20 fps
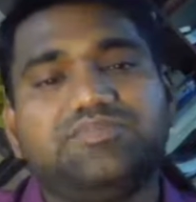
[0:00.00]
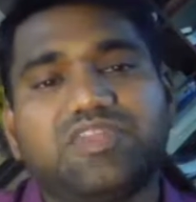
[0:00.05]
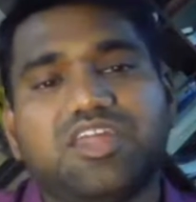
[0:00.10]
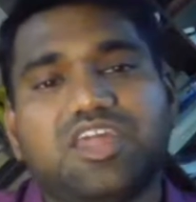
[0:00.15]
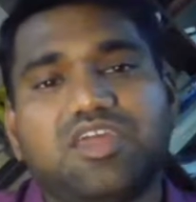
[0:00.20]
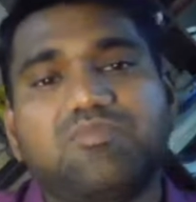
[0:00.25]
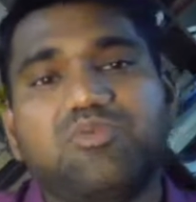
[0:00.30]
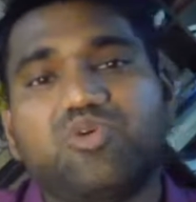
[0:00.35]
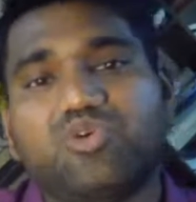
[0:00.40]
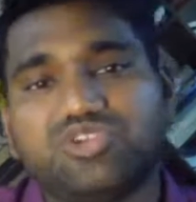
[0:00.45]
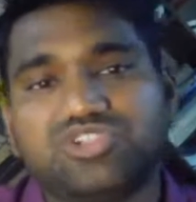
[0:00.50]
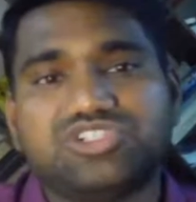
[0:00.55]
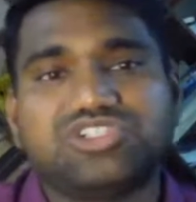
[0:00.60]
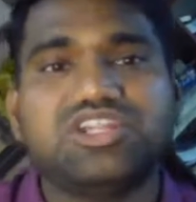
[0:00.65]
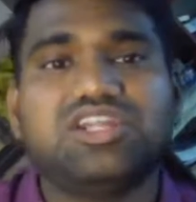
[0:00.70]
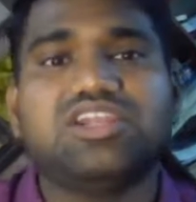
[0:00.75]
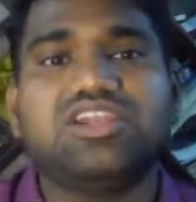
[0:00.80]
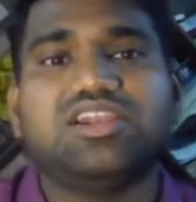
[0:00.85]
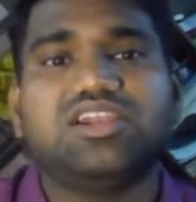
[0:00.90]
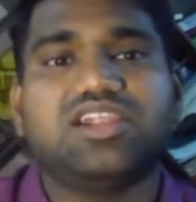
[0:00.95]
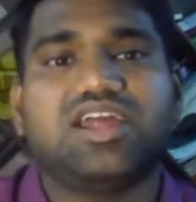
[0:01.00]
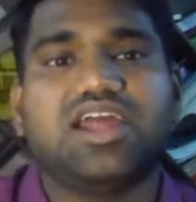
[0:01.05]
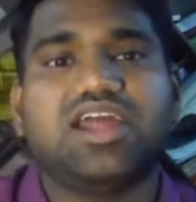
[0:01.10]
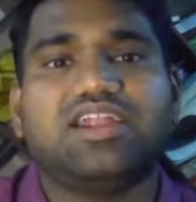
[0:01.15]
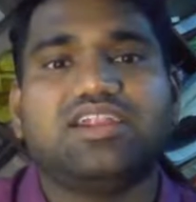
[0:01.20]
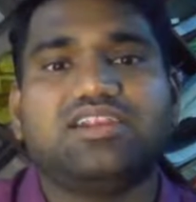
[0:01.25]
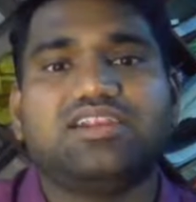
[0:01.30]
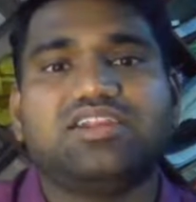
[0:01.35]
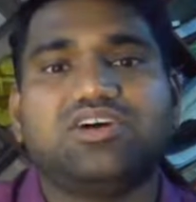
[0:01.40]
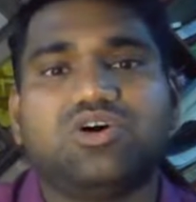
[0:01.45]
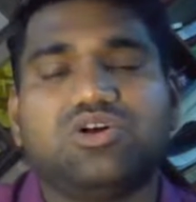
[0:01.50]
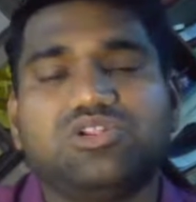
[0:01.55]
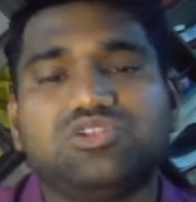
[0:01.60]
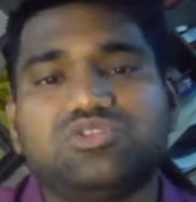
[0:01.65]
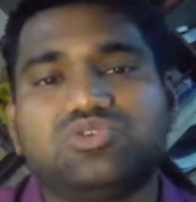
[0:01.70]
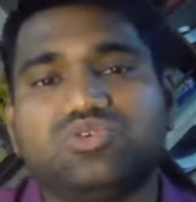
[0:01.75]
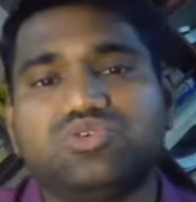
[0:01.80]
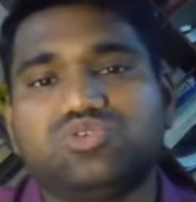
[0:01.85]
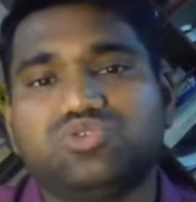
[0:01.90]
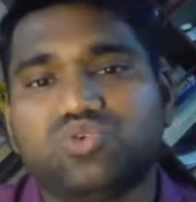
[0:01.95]
emotional and
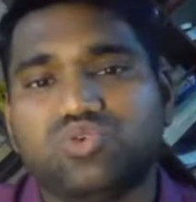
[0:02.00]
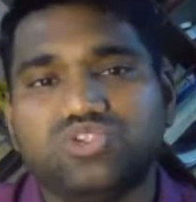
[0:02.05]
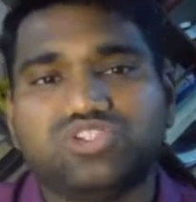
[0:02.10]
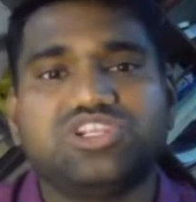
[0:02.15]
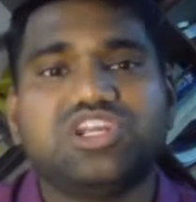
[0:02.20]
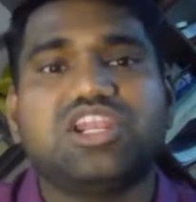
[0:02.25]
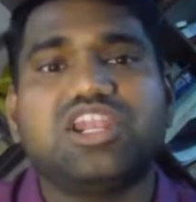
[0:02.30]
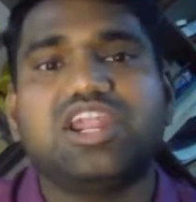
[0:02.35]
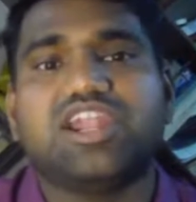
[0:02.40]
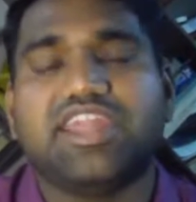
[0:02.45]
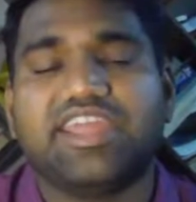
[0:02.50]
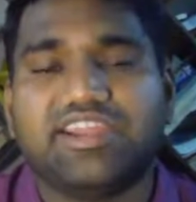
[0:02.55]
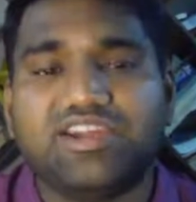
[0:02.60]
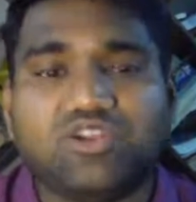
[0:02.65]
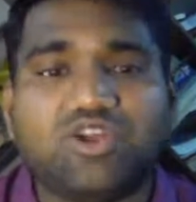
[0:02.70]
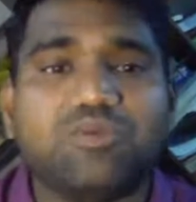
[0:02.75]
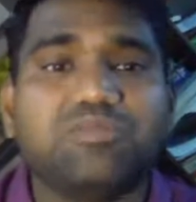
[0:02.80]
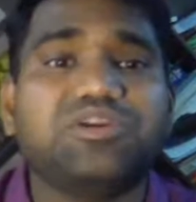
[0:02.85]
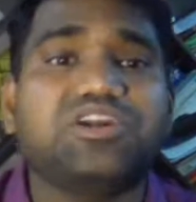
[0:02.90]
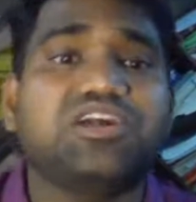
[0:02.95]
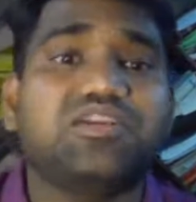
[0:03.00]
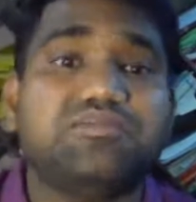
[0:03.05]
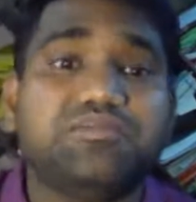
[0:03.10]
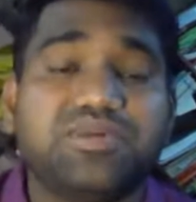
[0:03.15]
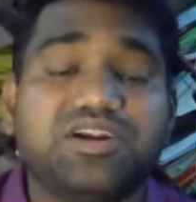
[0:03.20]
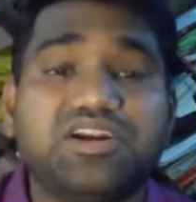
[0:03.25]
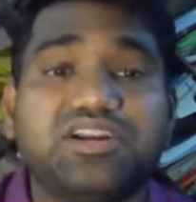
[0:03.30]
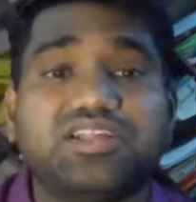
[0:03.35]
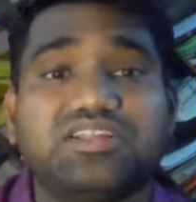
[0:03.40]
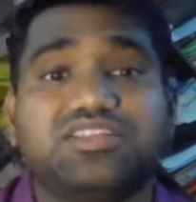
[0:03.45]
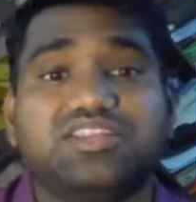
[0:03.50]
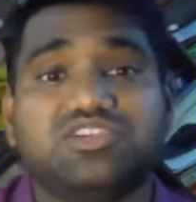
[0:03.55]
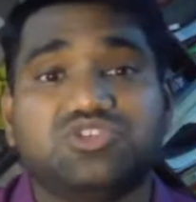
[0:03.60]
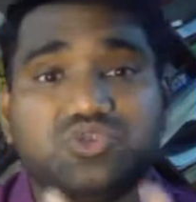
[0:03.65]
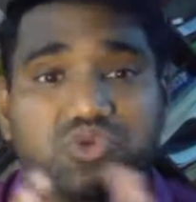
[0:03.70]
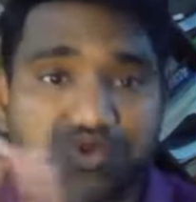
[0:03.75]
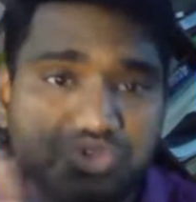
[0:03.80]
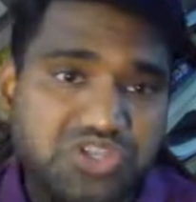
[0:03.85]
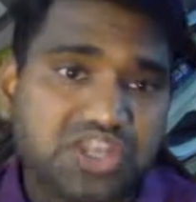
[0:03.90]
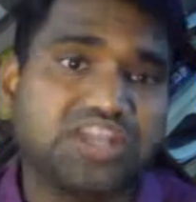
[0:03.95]
also social and economical burden the
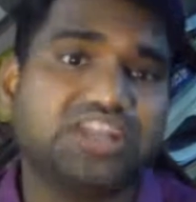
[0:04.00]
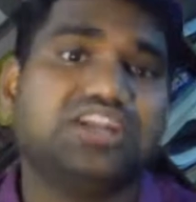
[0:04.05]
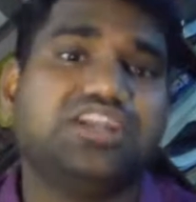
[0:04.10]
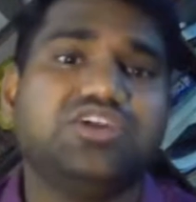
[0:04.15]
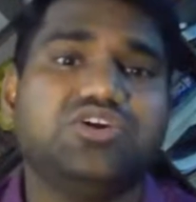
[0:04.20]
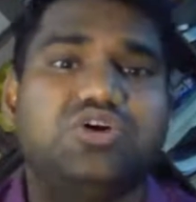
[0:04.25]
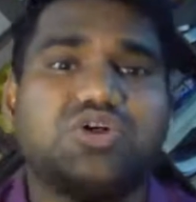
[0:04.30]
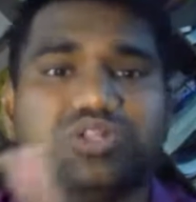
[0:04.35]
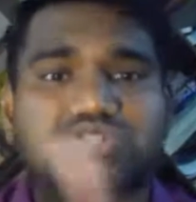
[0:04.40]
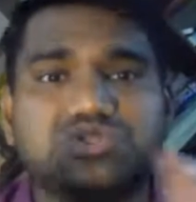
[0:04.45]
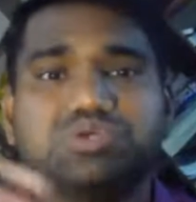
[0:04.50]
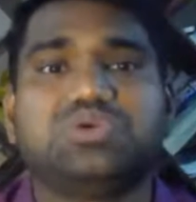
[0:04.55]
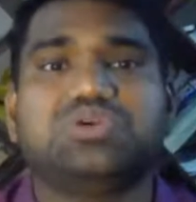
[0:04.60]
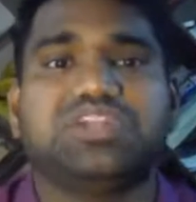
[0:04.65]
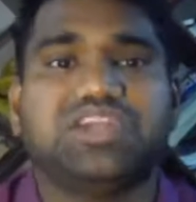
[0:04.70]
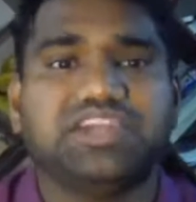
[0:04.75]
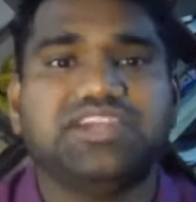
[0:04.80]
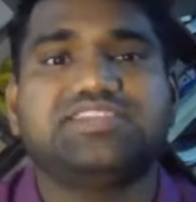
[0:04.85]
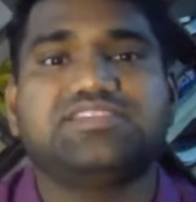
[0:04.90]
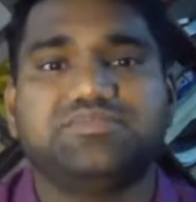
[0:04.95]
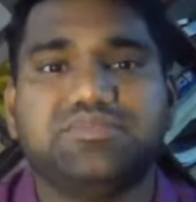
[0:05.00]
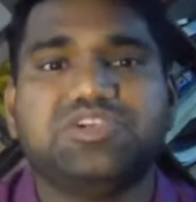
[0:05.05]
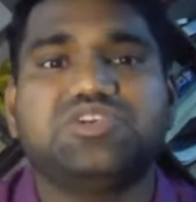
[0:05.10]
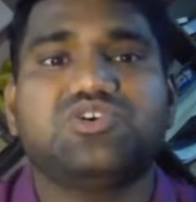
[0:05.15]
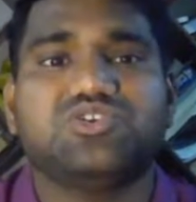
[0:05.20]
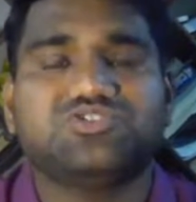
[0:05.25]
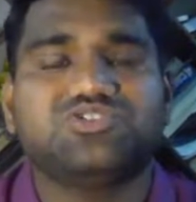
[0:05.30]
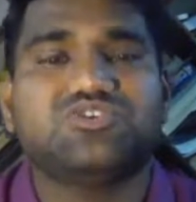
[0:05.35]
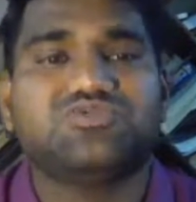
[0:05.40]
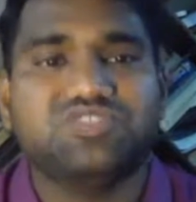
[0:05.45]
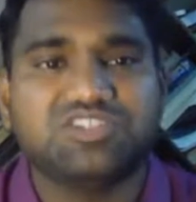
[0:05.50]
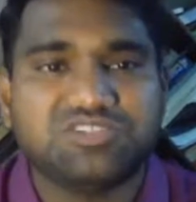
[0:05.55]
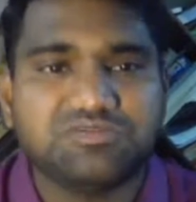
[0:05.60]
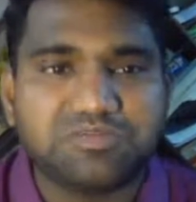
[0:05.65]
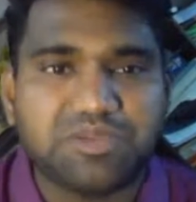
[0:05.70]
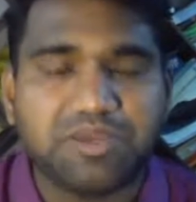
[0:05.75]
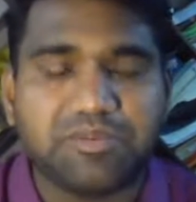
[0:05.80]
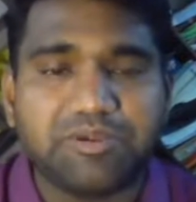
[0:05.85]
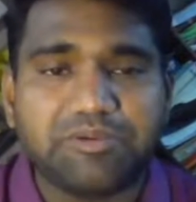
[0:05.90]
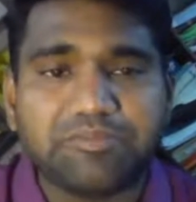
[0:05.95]
society also takes because of this
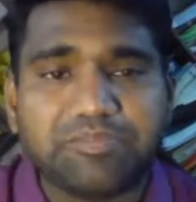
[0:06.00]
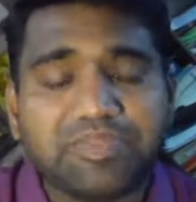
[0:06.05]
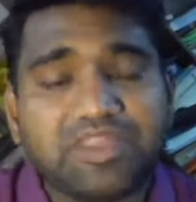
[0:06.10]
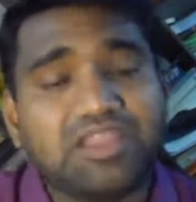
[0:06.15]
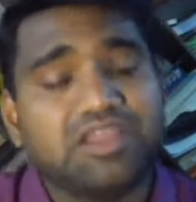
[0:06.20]
baby.